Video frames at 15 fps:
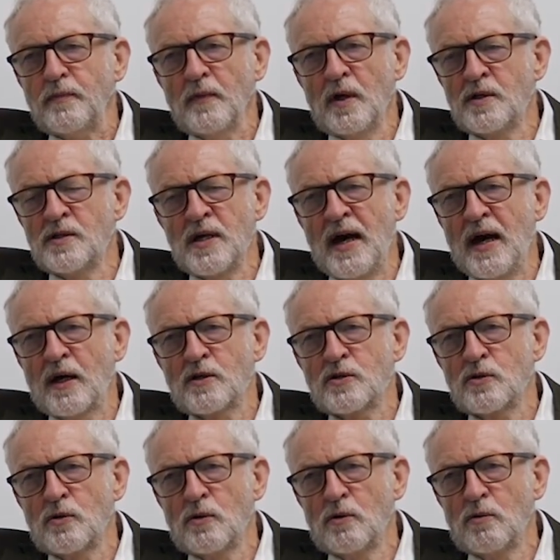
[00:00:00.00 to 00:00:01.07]
attacked
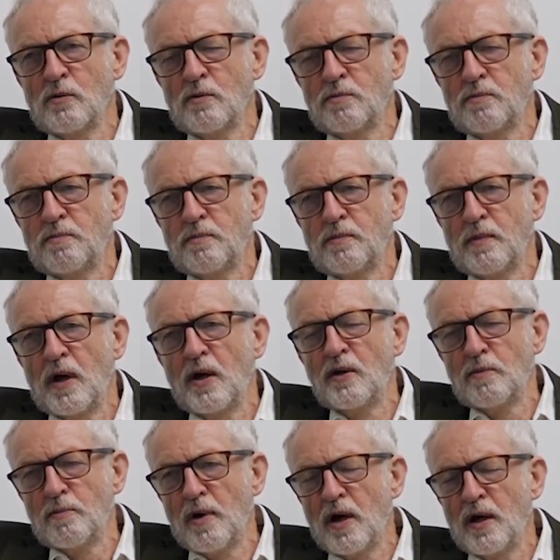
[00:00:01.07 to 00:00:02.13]
or
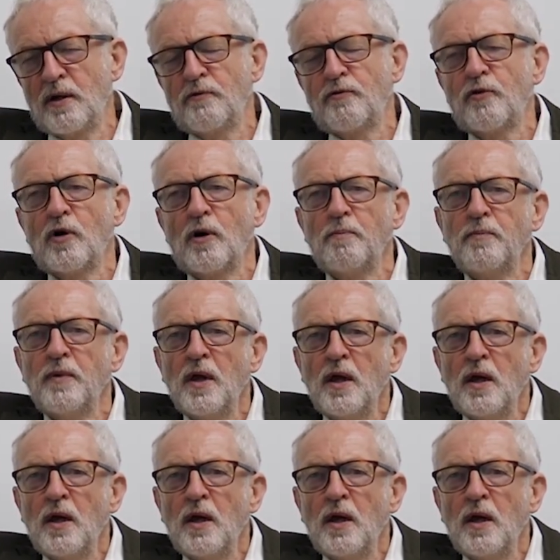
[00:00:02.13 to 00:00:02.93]
undermined from.